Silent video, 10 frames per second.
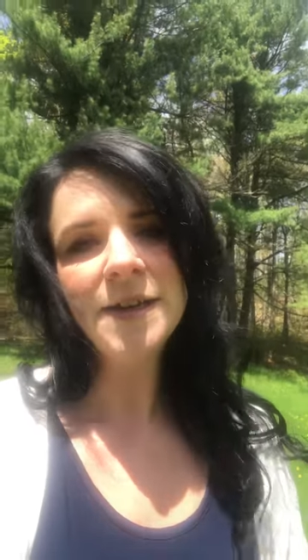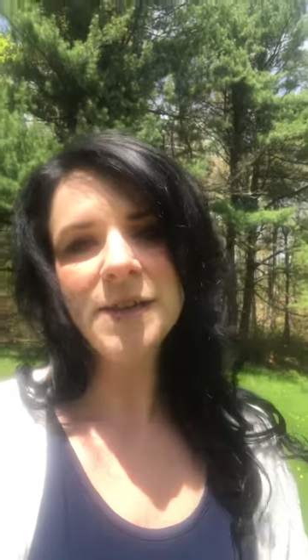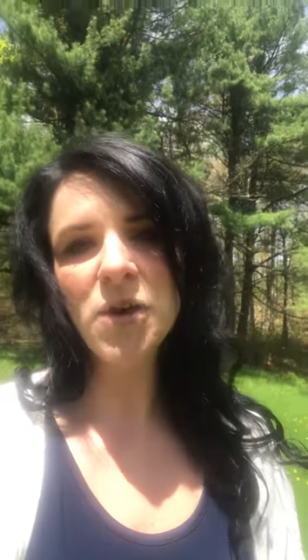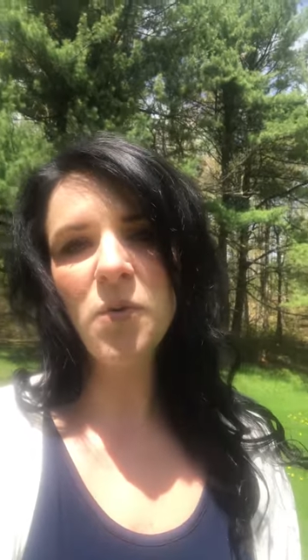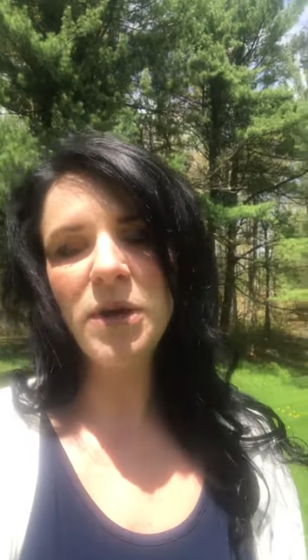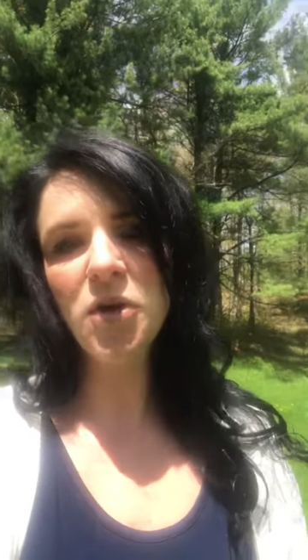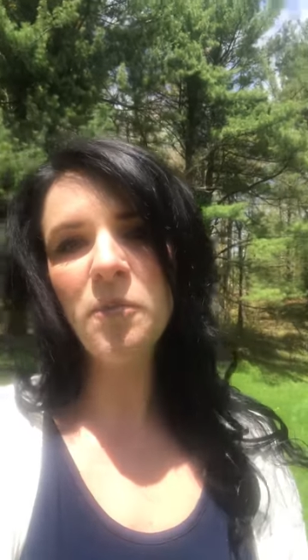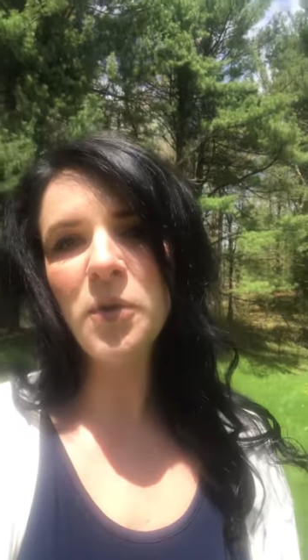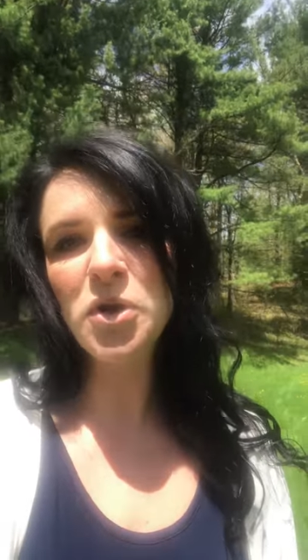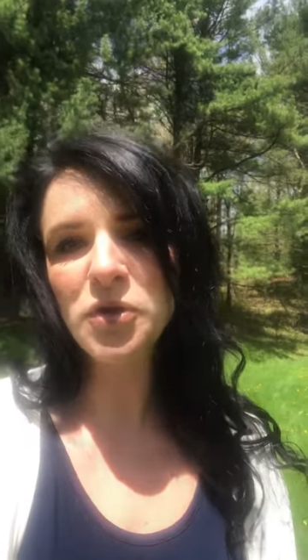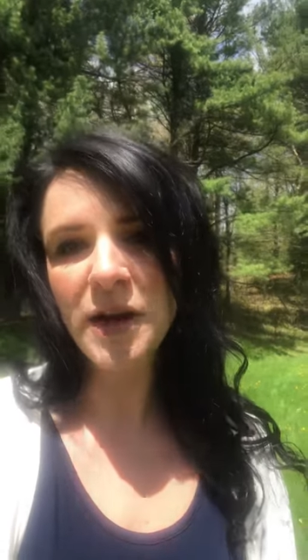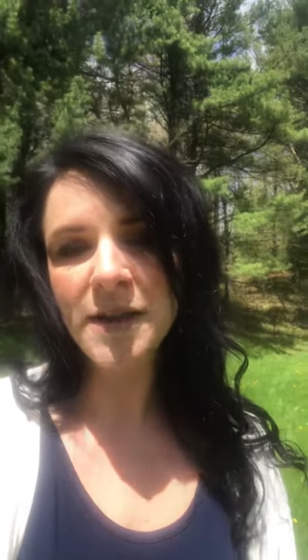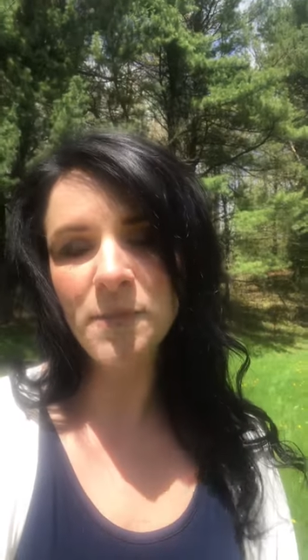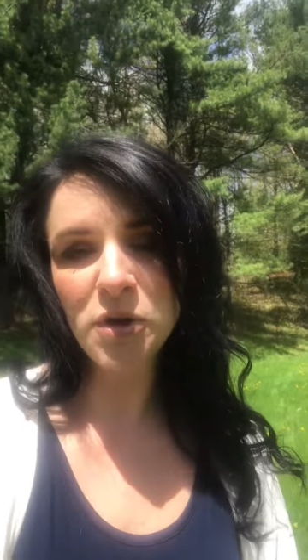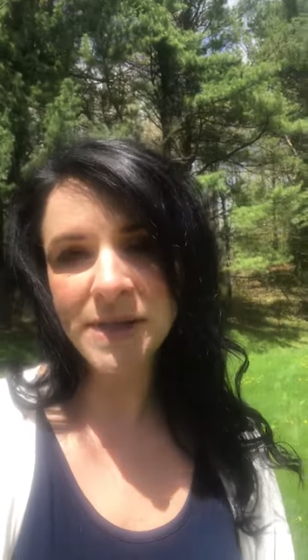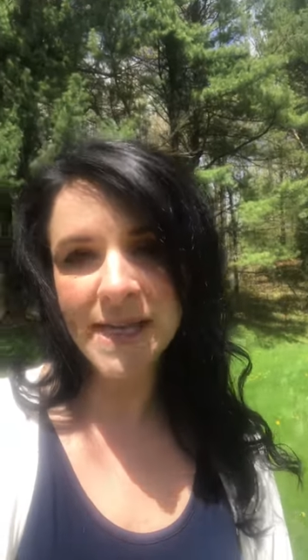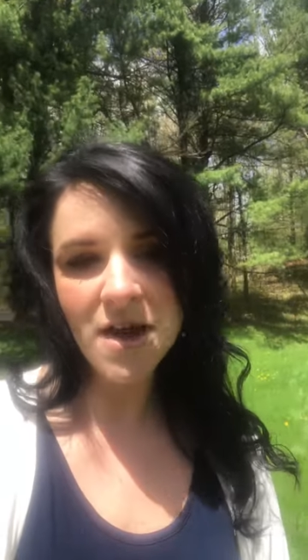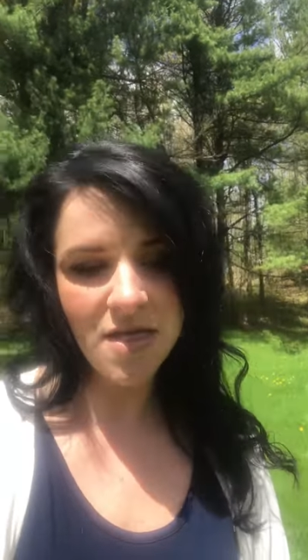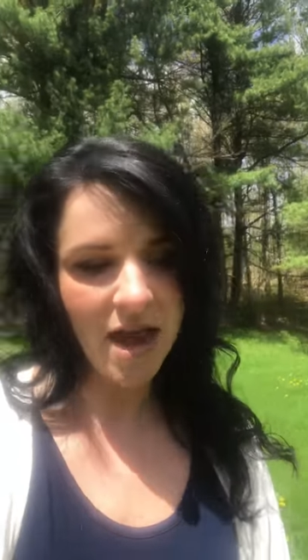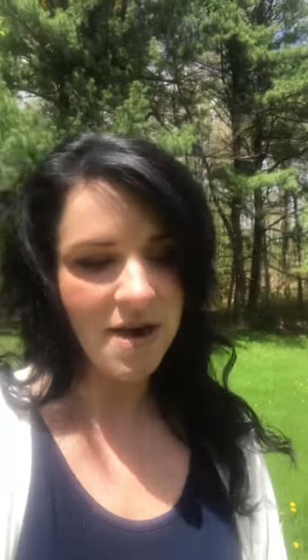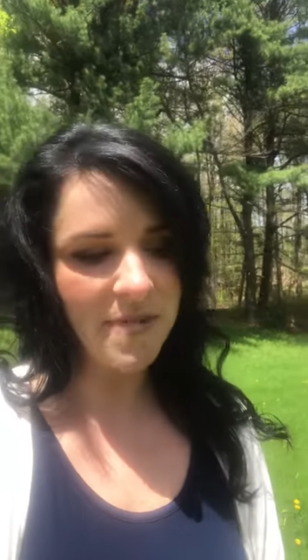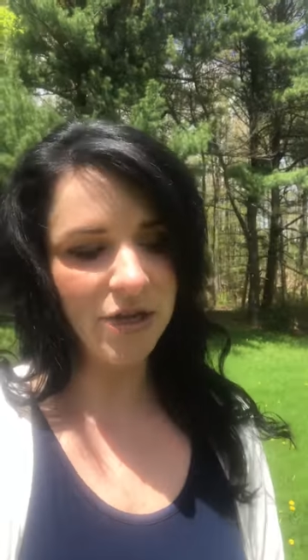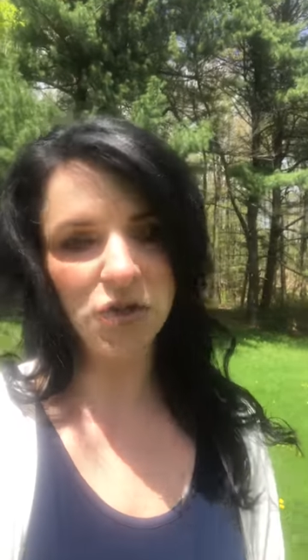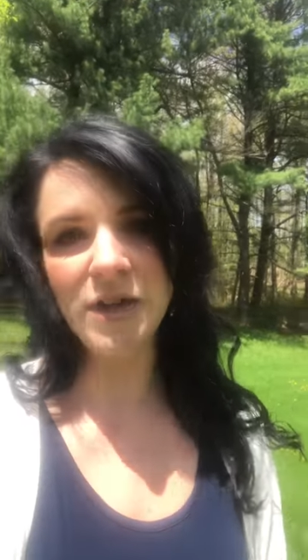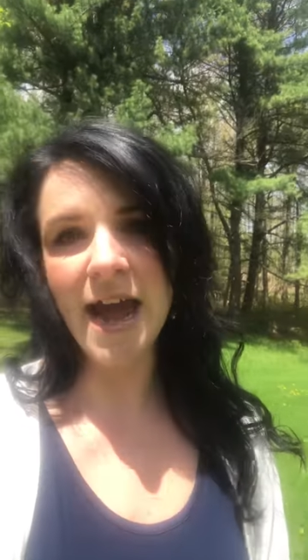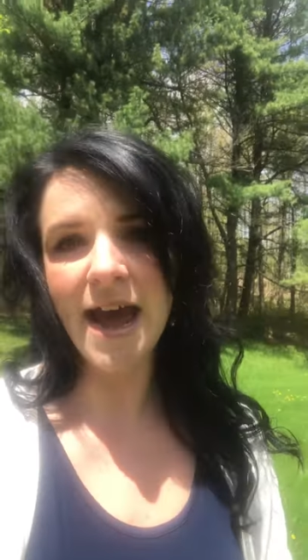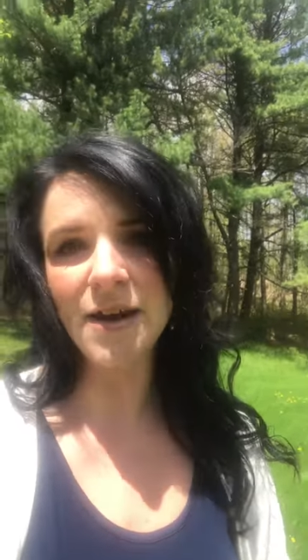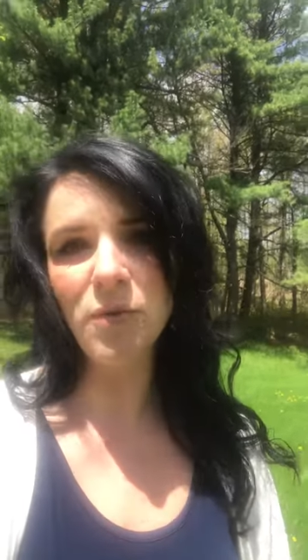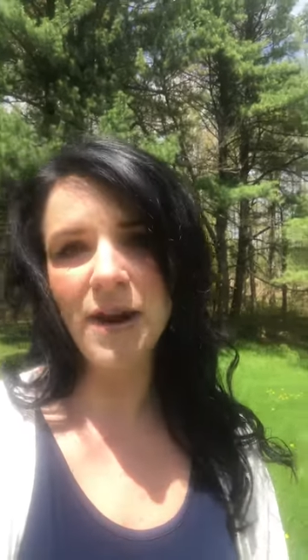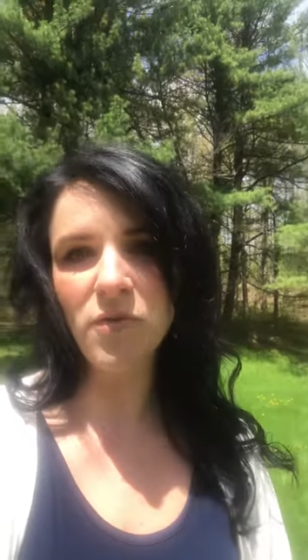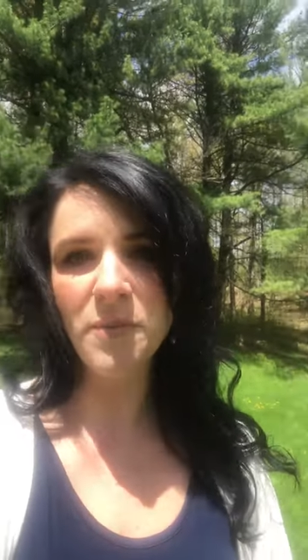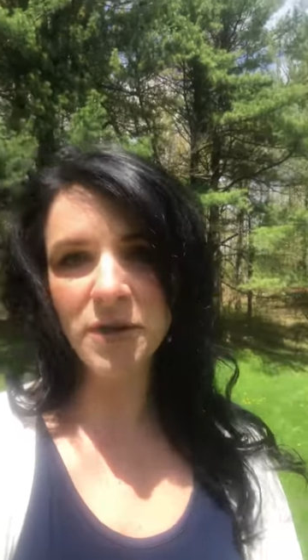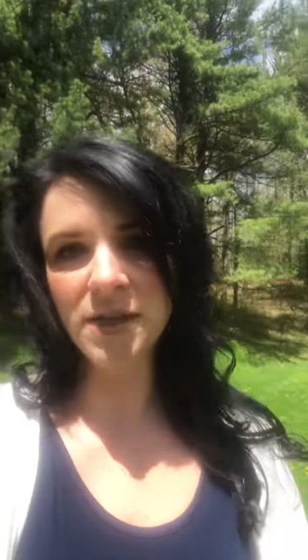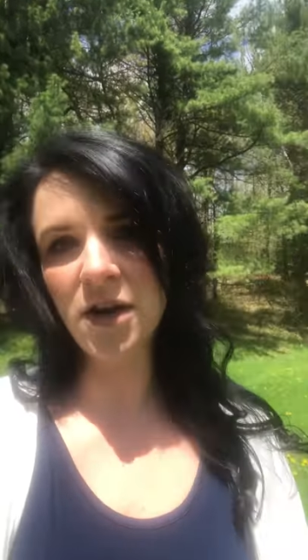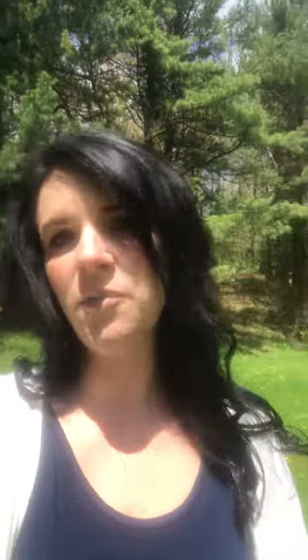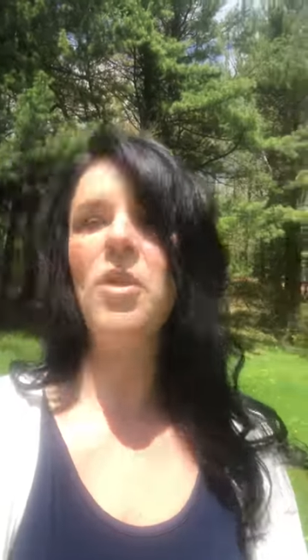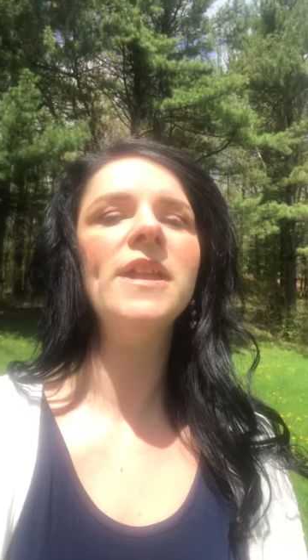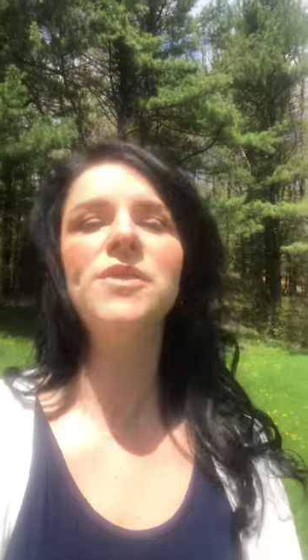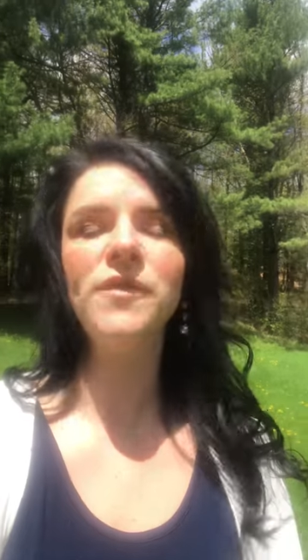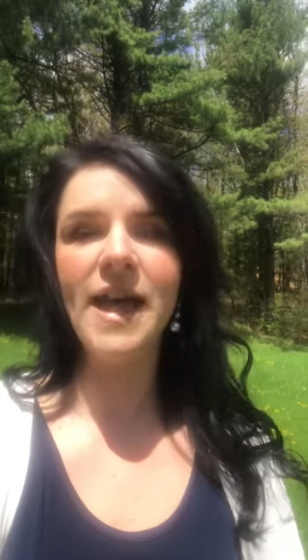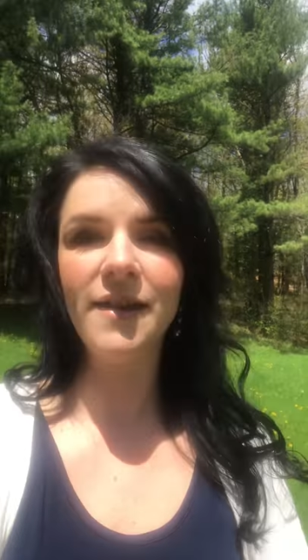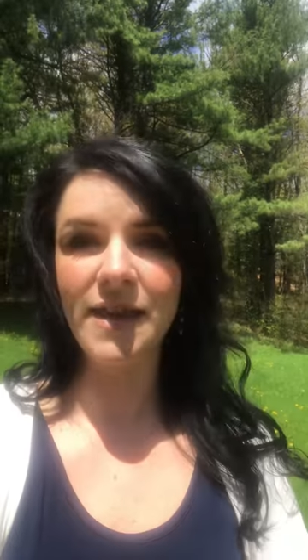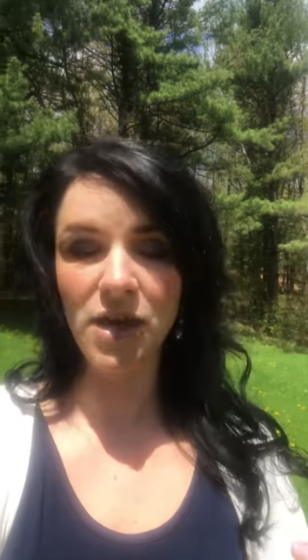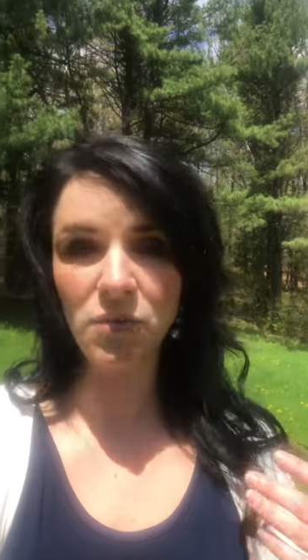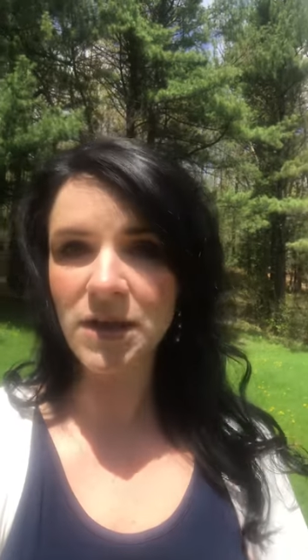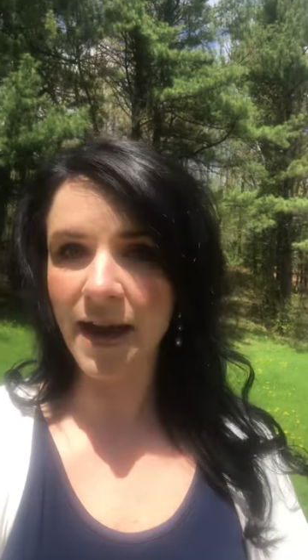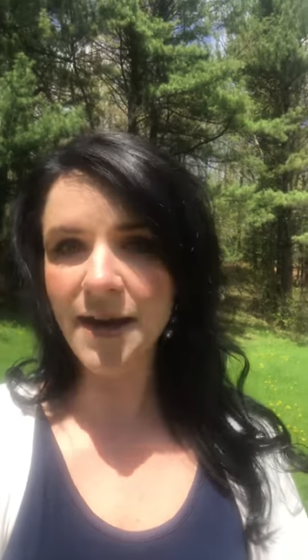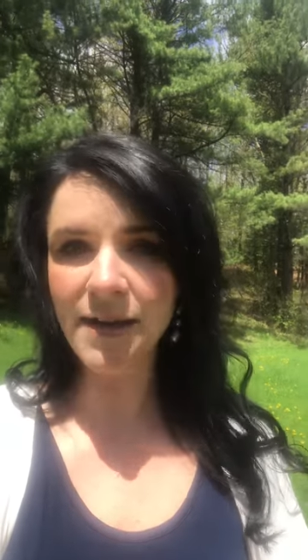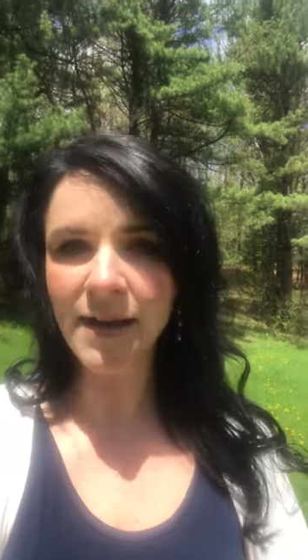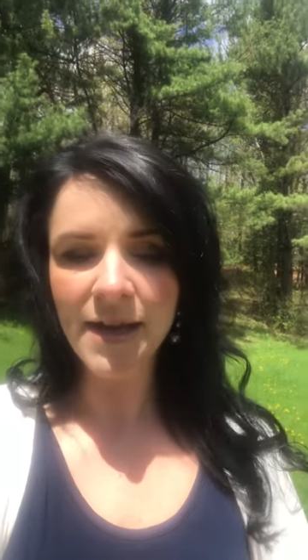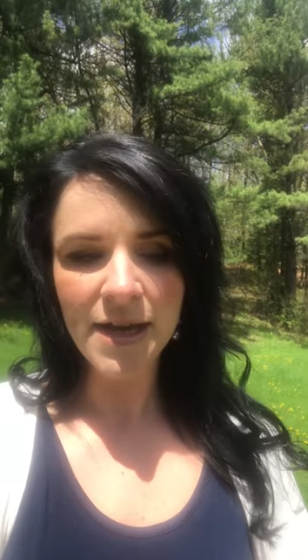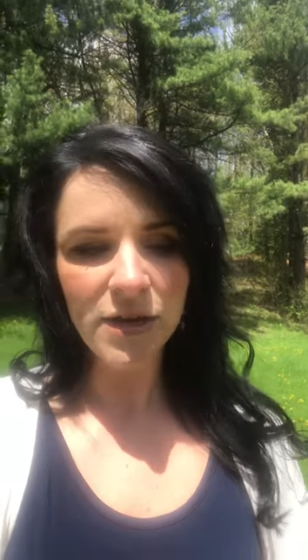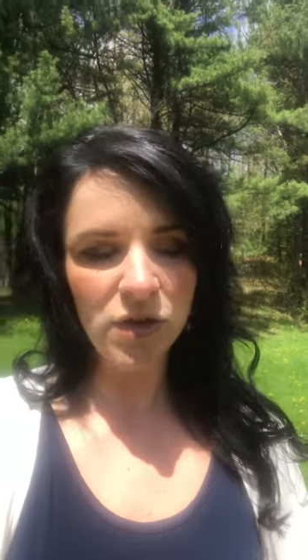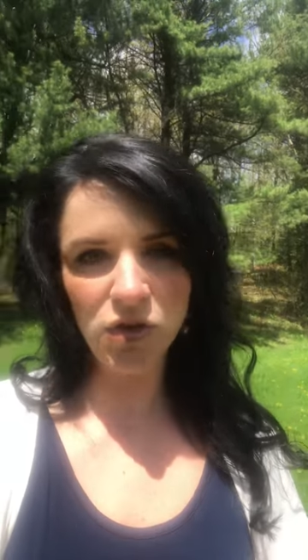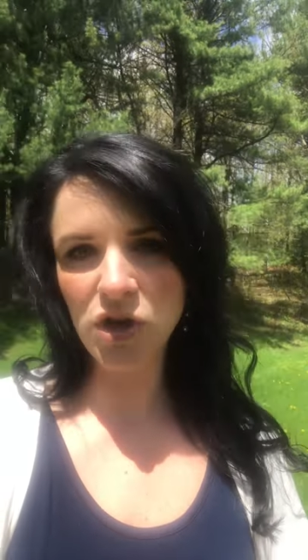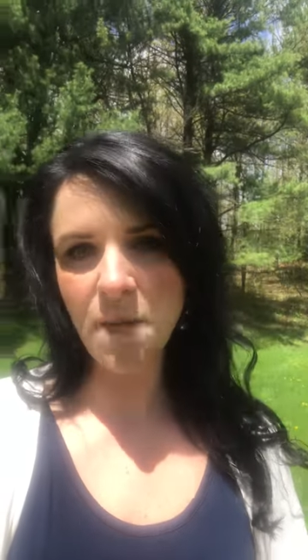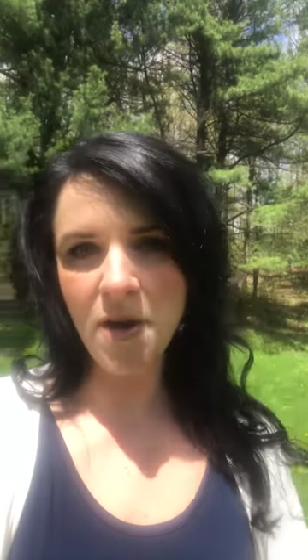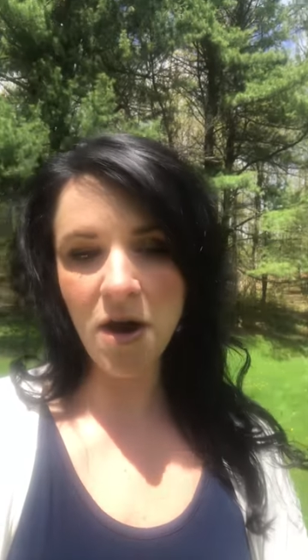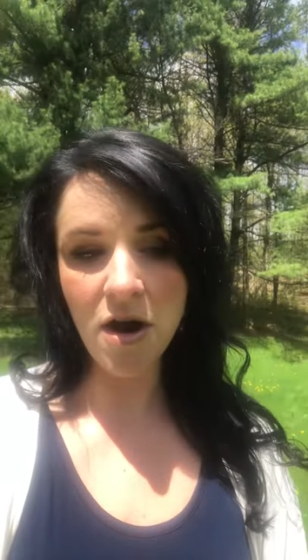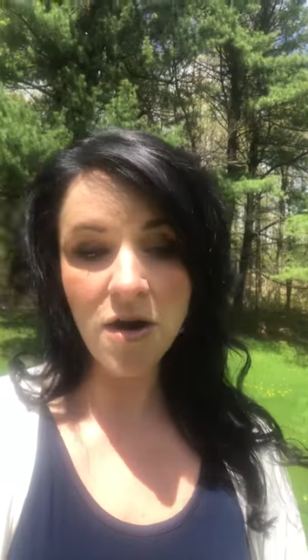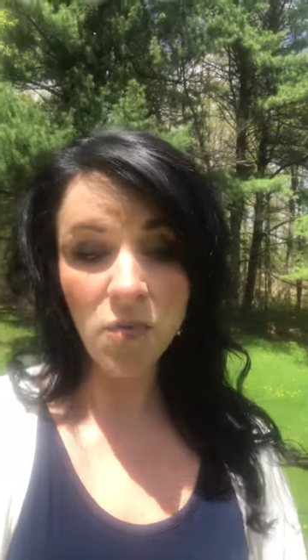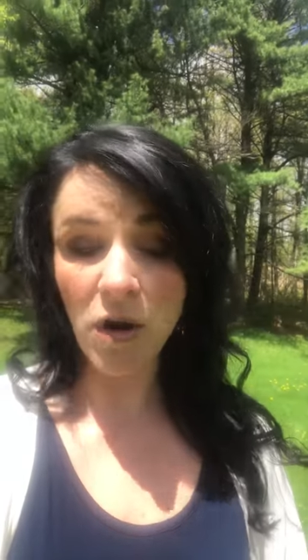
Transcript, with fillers: So when you're purchasing, purchasing online, make sure to add whatever military branch flag that you would like to your shopping cart.